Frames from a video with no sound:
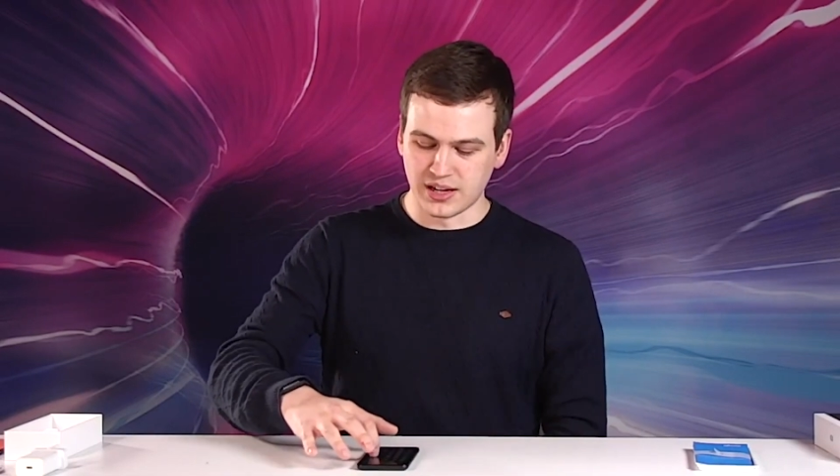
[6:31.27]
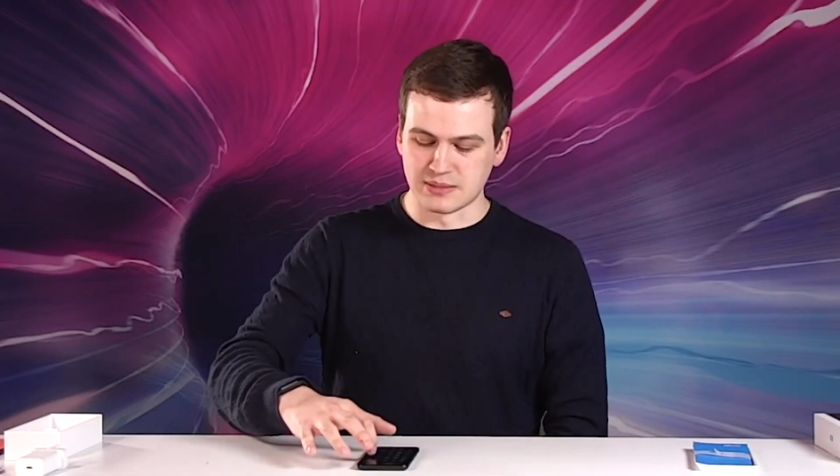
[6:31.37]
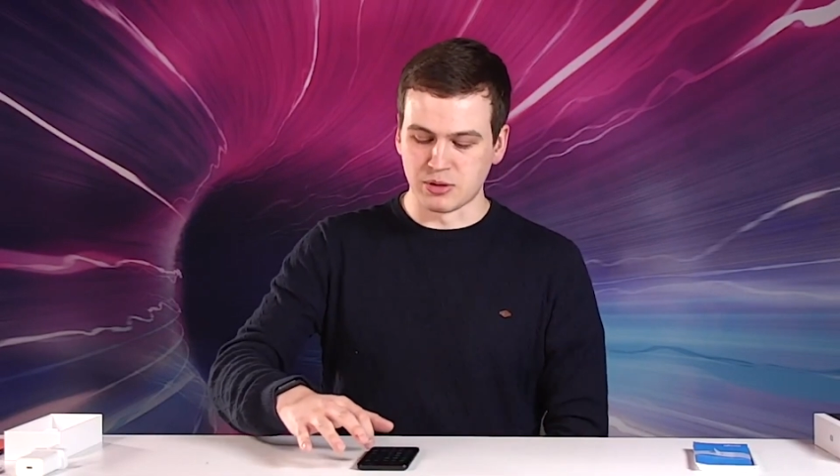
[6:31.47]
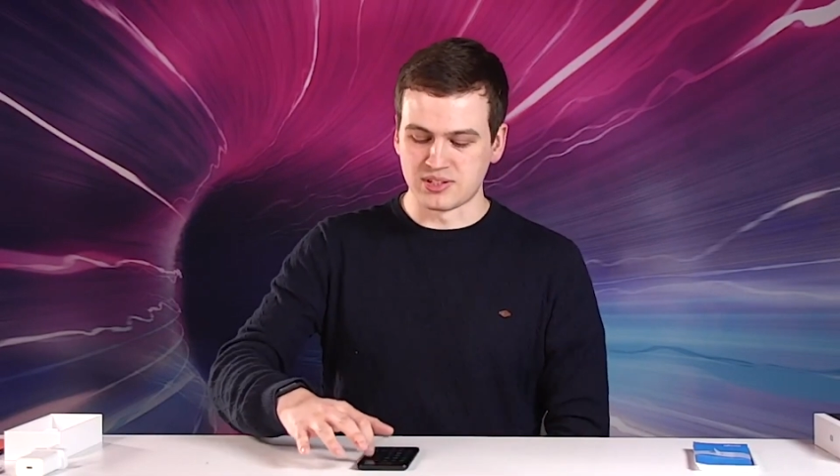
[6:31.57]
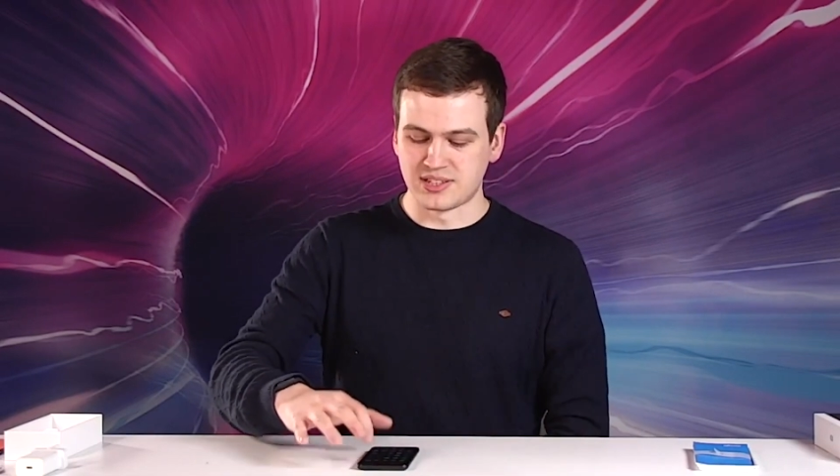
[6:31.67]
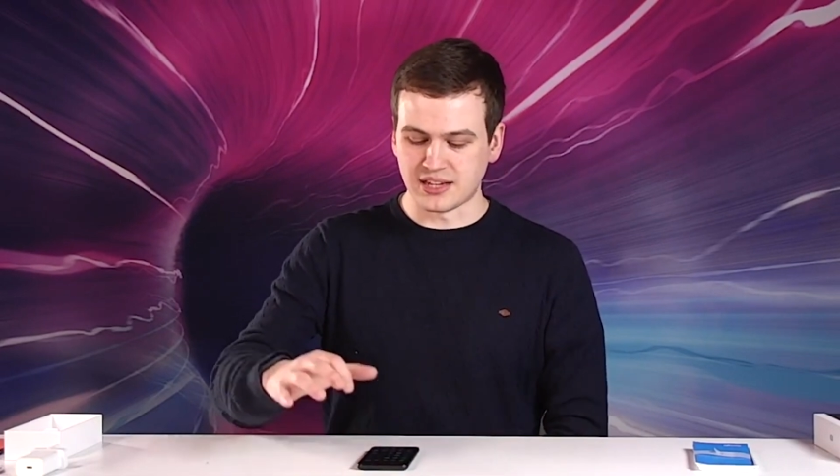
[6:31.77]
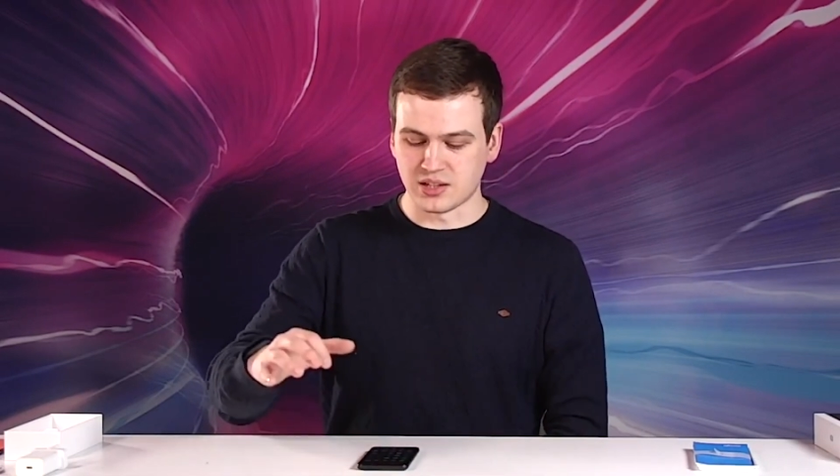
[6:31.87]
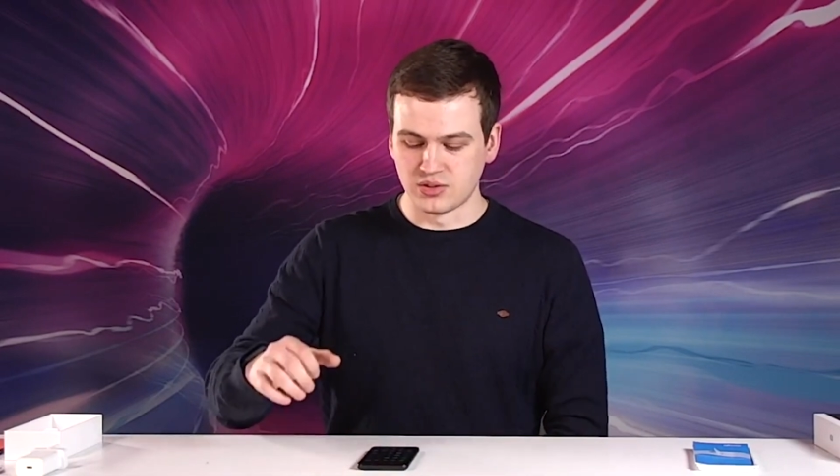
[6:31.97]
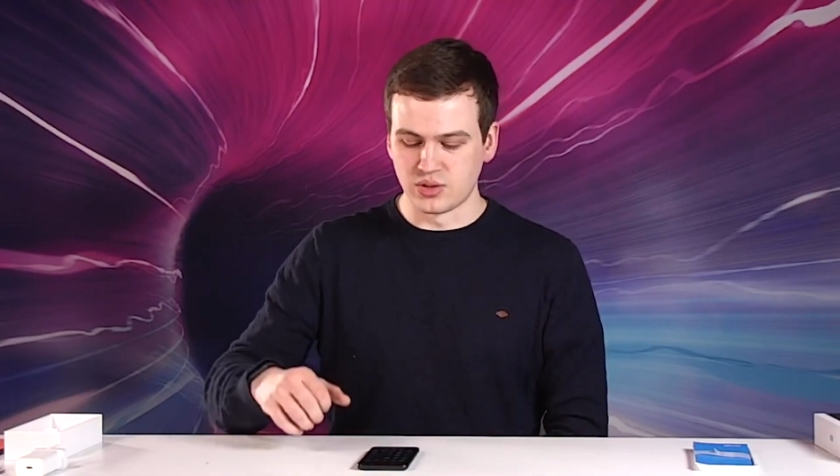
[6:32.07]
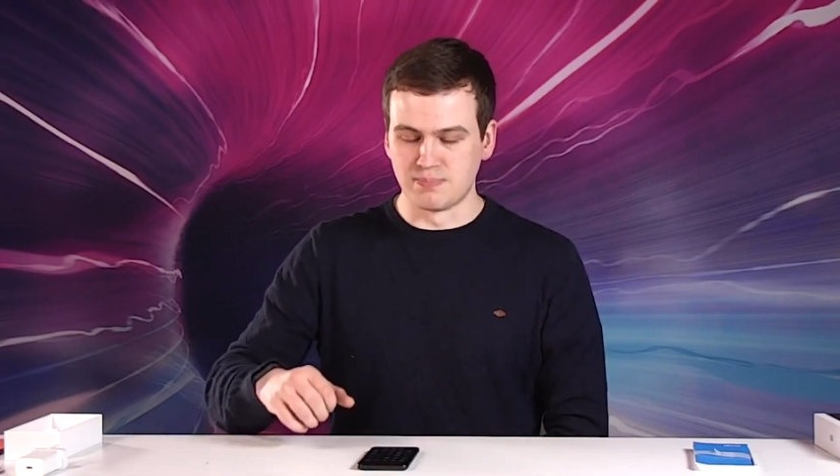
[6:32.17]
is about
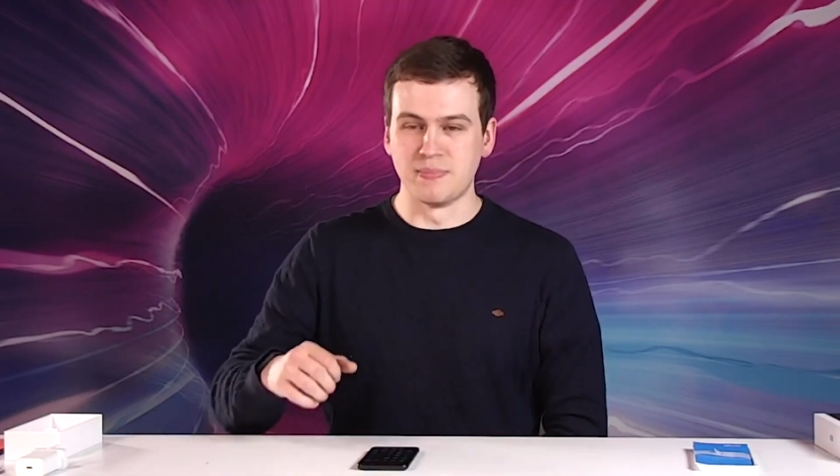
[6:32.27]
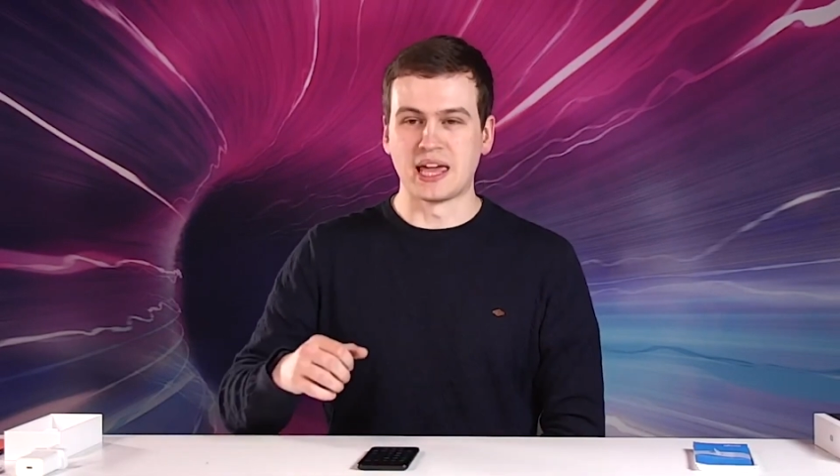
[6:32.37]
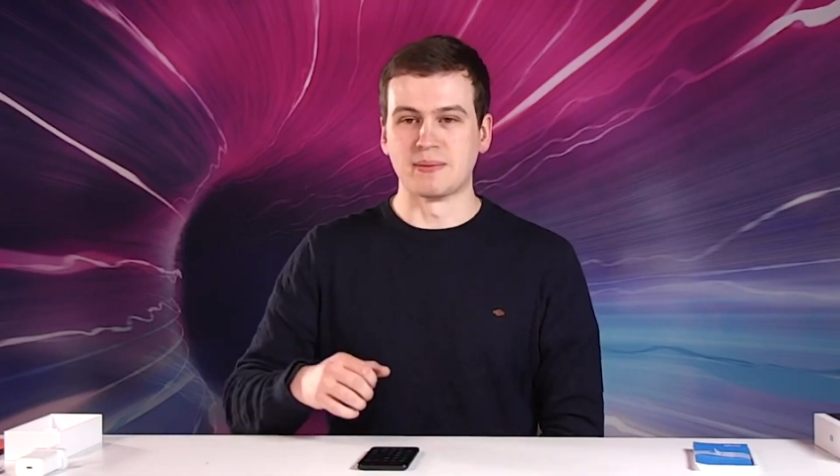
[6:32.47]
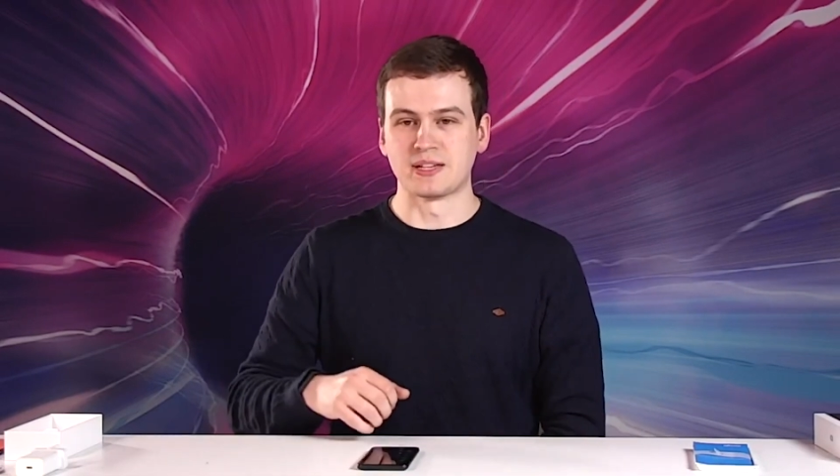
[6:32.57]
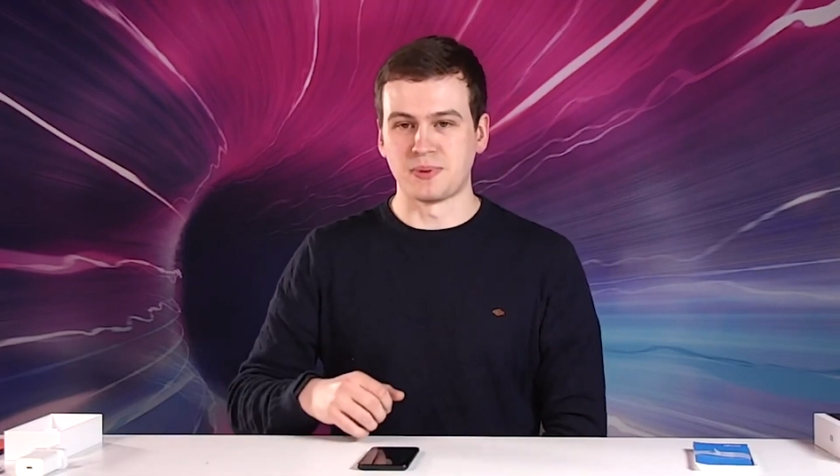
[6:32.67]
600 megabits